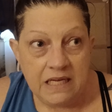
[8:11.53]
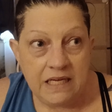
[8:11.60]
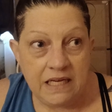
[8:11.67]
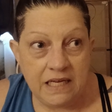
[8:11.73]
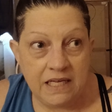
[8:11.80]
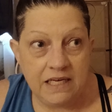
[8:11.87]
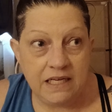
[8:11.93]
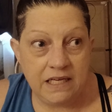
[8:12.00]

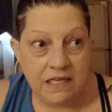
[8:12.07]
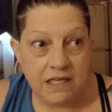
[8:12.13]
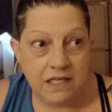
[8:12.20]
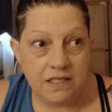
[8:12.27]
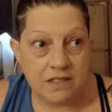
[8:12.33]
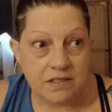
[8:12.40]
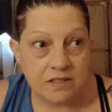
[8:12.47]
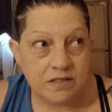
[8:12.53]
it
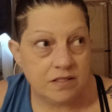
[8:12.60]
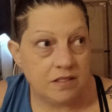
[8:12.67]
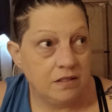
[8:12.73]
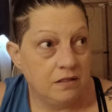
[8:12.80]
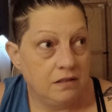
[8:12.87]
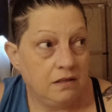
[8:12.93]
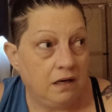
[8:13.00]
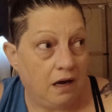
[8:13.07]
is,
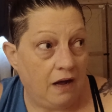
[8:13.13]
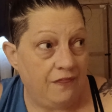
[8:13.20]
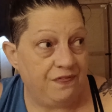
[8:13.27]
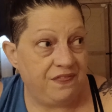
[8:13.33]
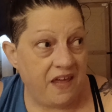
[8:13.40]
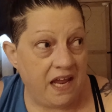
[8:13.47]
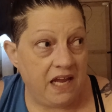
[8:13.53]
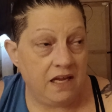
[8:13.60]
I
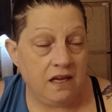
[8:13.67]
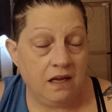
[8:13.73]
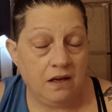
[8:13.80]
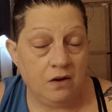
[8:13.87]
think,